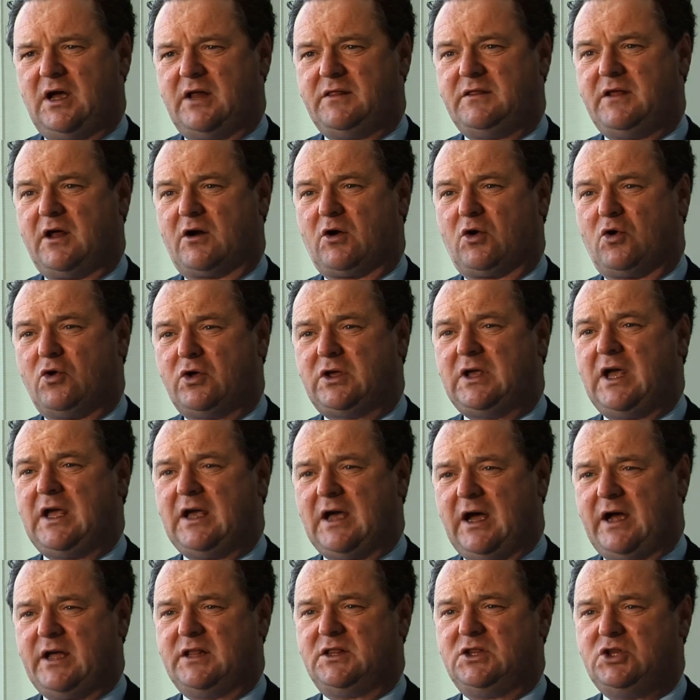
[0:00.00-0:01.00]
And they're
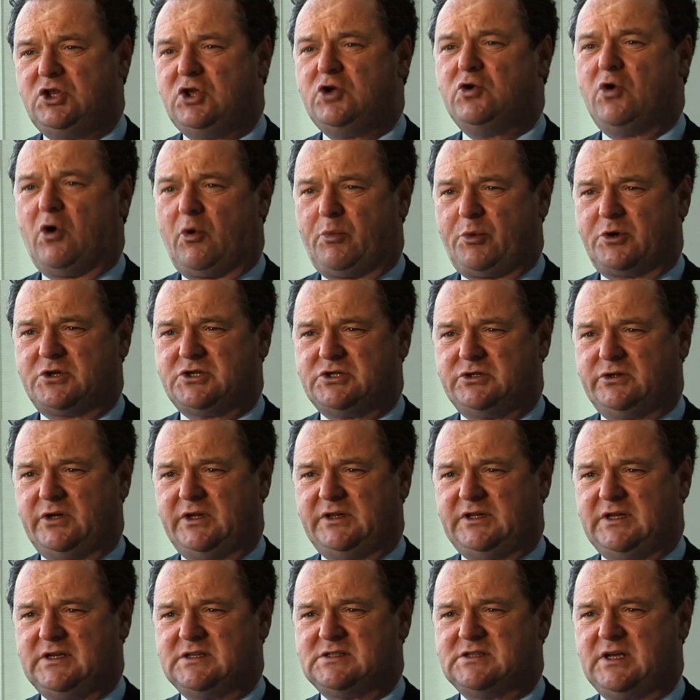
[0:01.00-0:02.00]
looking at new
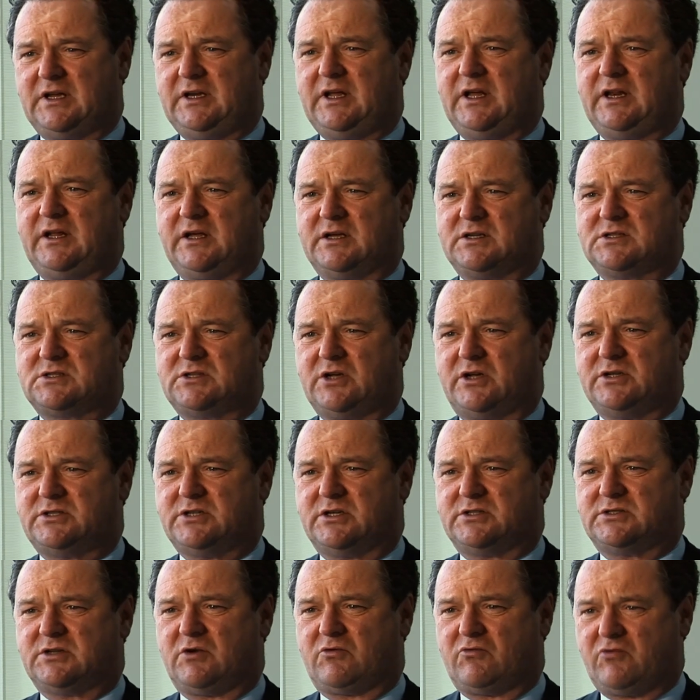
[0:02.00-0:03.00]
opportunities in areas
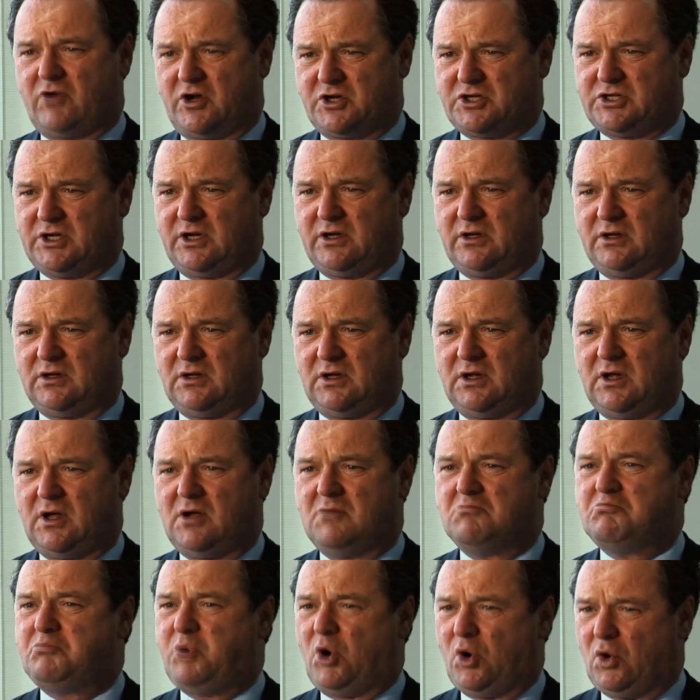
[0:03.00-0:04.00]
such as Russia,
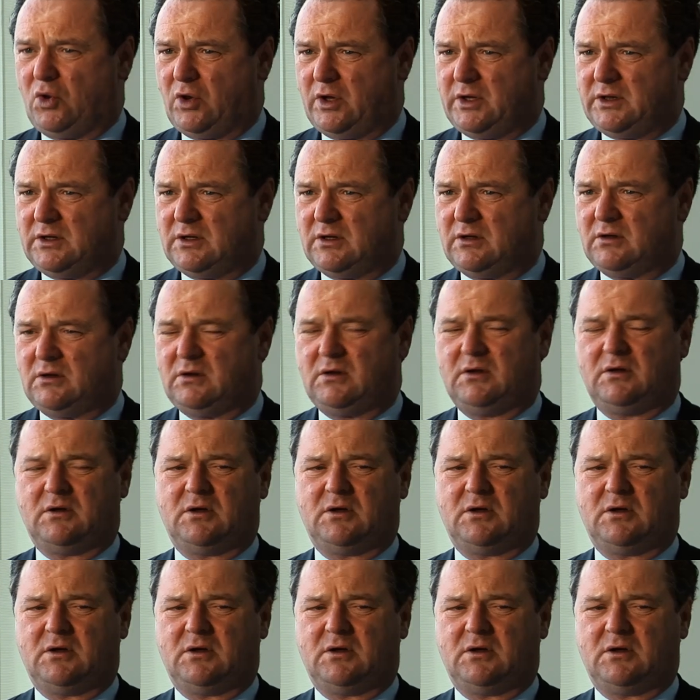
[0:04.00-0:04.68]
Poland,